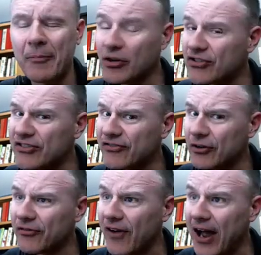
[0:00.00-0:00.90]
But
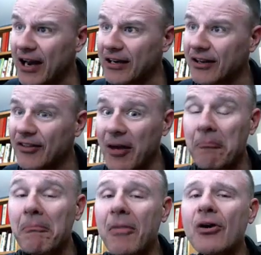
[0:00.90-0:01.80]
you'd find that
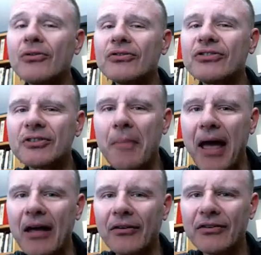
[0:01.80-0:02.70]
most
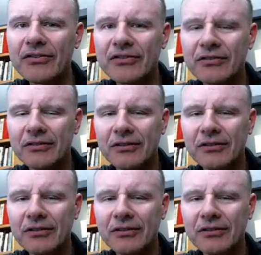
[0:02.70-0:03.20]
males